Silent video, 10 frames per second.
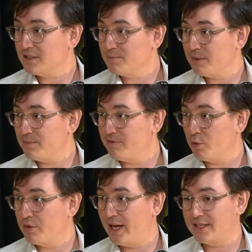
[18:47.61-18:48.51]
But before
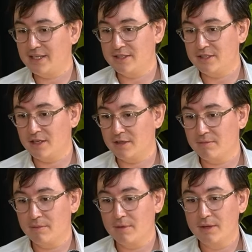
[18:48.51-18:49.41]
that, he'd done
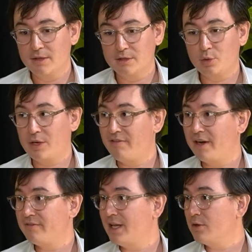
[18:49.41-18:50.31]

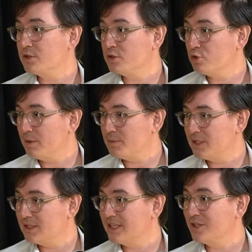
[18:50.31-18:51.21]
25,000 trips
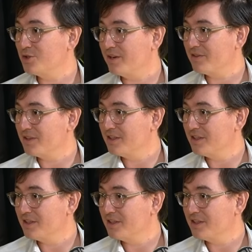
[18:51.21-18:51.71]
as a gig driver.